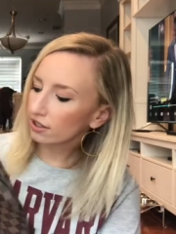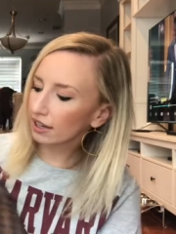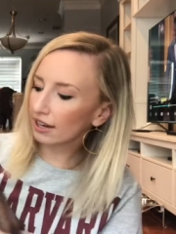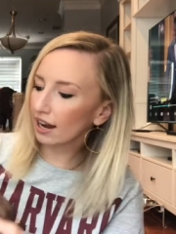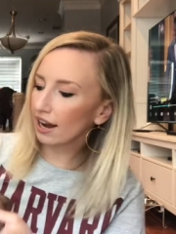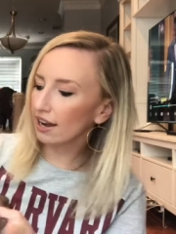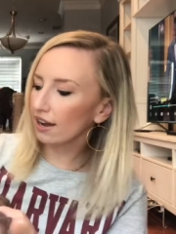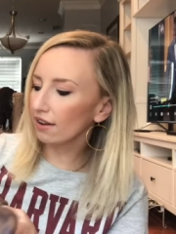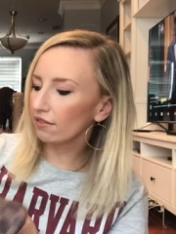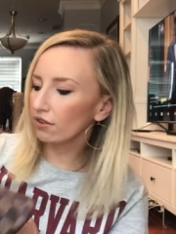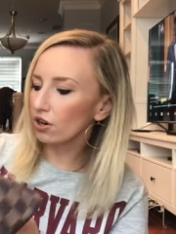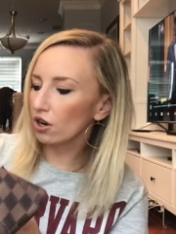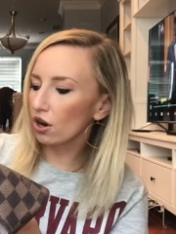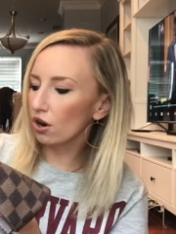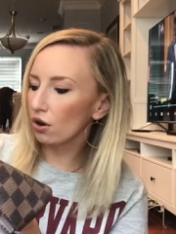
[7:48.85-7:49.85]
Like I have
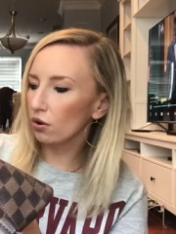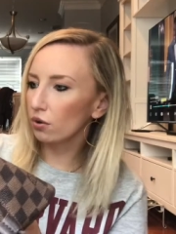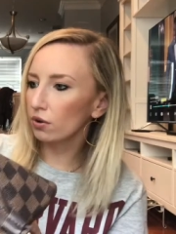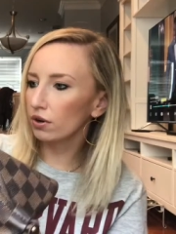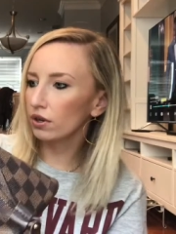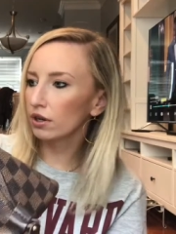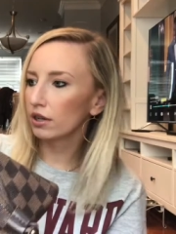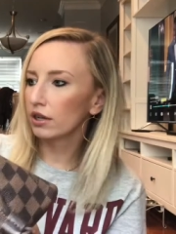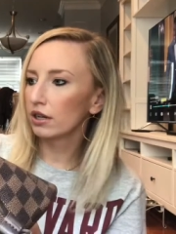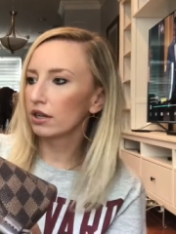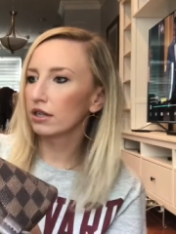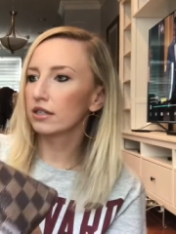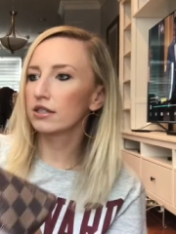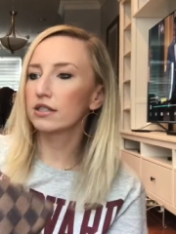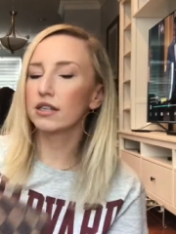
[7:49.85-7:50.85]
no
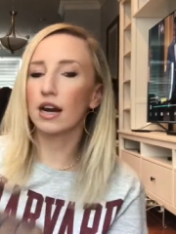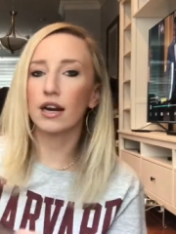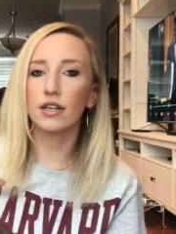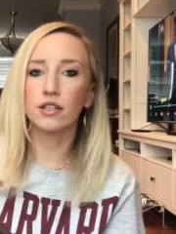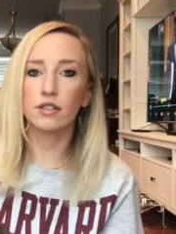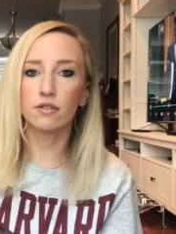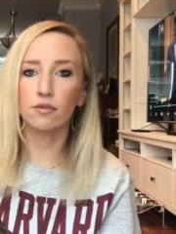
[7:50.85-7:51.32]
signs